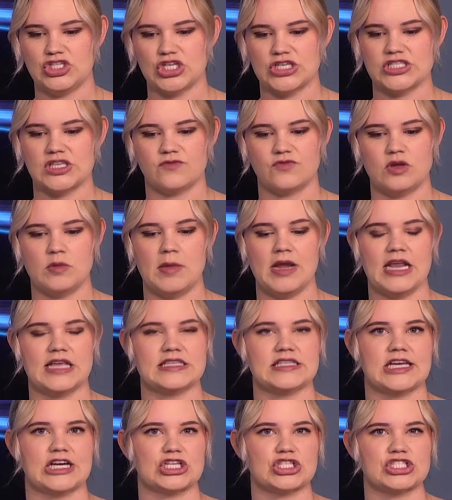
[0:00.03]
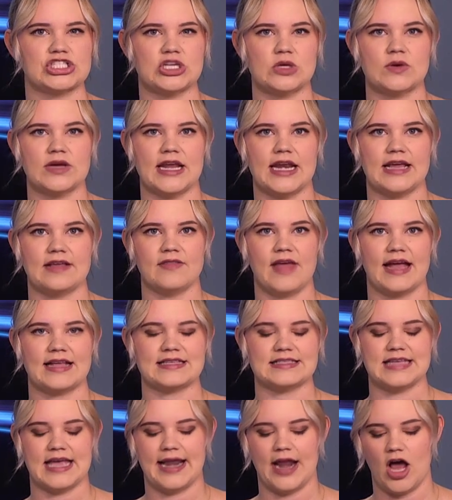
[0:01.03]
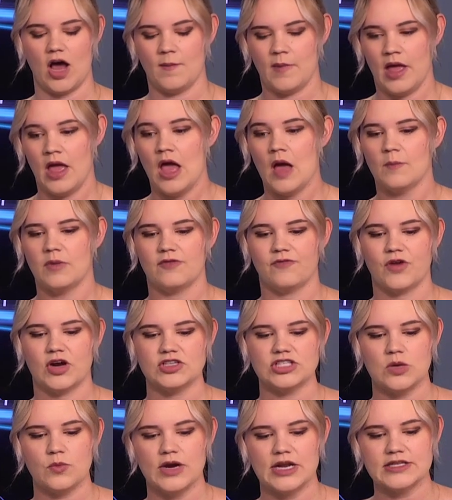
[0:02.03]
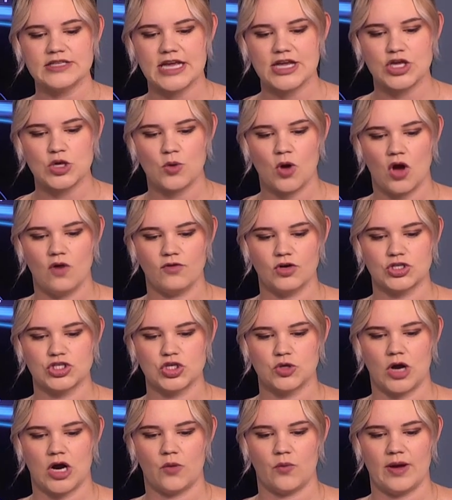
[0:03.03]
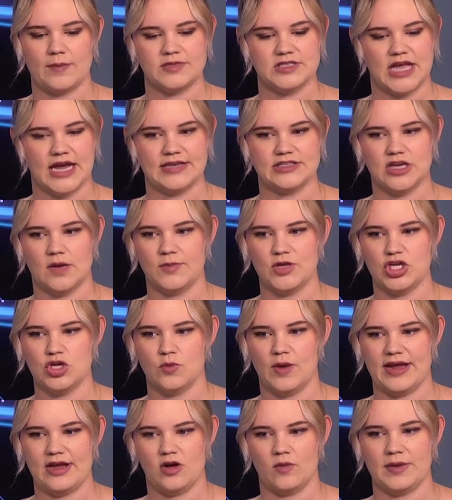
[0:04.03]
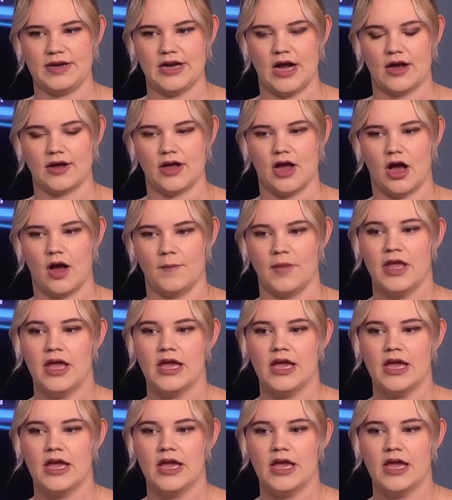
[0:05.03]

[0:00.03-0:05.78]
just a few minutes. They're still getting that set up. But first, I want to take you over to our website, WALB.com,